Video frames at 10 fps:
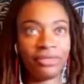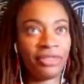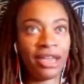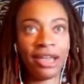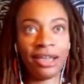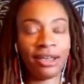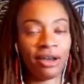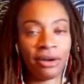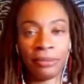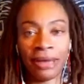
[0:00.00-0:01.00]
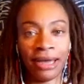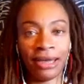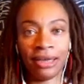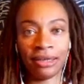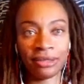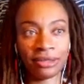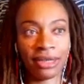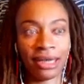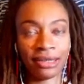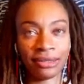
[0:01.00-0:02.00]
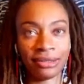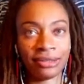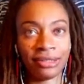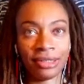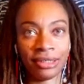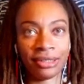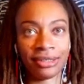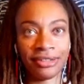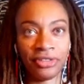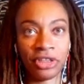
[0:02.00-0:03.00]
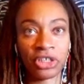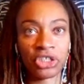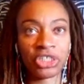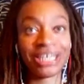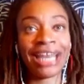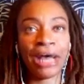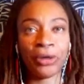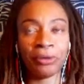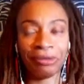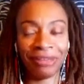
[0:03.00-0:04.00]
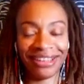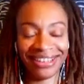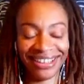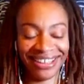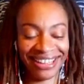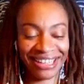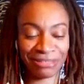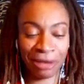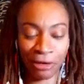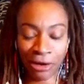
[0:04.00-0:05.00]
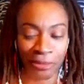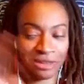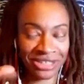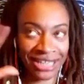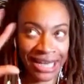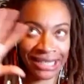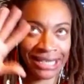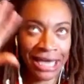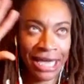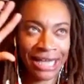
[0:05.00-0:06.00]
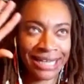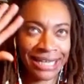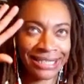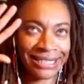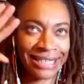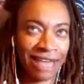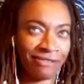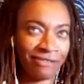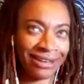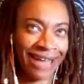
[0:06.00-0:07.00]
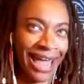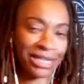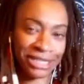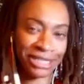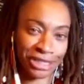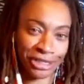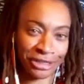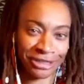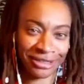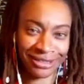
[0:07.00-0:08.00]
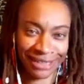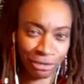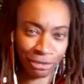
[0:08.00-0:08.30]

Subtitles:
That they are my uh, the Chanel women because my grandmother she has is like 7, 8 sisters and 3